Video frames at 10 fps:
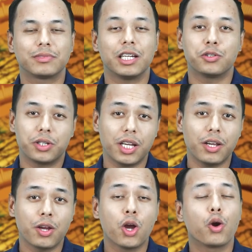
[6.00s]
and today
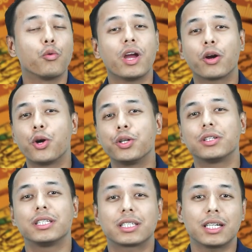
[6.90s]
we are going to
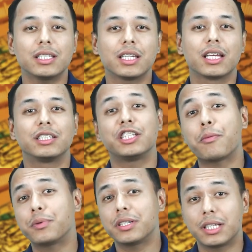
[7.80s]
discuss
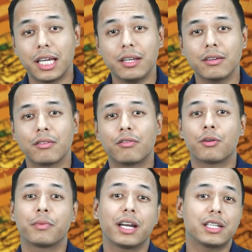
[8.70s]
chapter 10
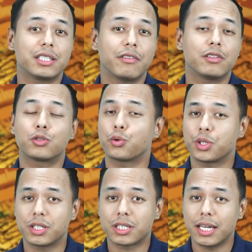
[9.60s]
from grade 7
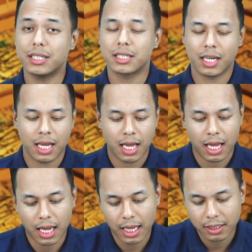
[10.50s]
social science,
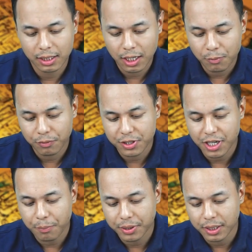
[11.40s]
and the name of the
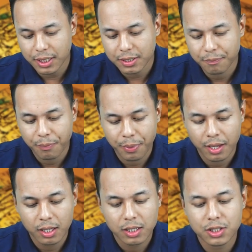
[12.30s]
chapter is
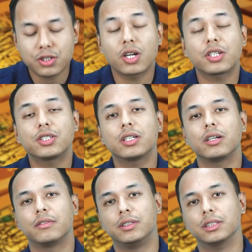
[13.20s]
Structure
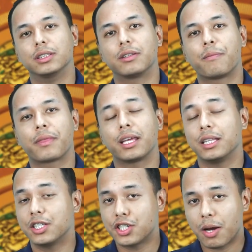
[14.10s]
of the Earth. In
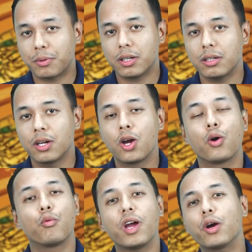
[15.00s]
this chapter
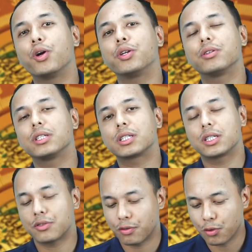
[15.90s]
we are going to
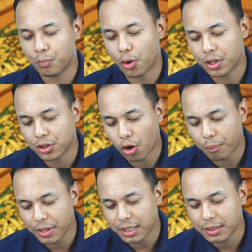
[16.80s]
discuss few important
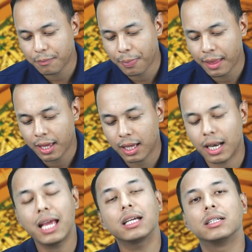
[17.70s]
topics
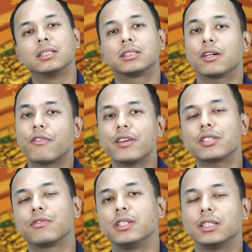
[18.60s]
like surface
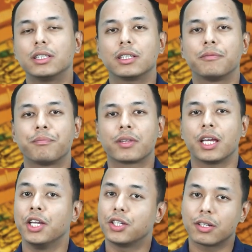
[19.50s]
of the earth,
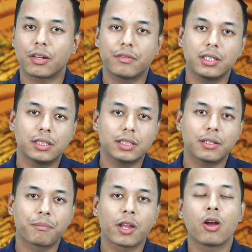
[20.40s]
interior of the earth,
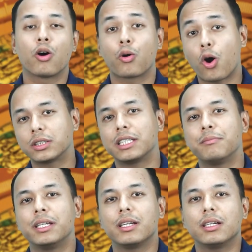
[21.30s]
rocks and
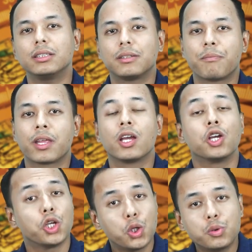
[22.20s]
minerals,
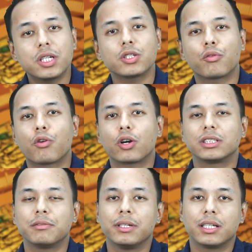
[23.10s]
uses of rocks
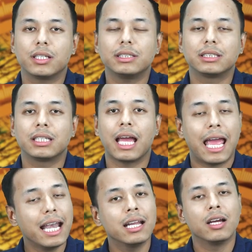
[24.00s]
and minerals,
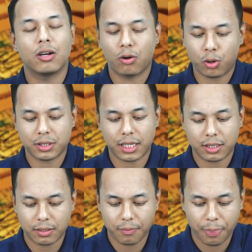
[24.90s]
and rock
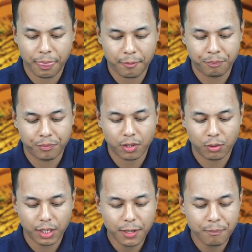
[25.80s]
cycle.
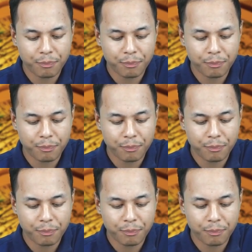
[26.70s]
Okay,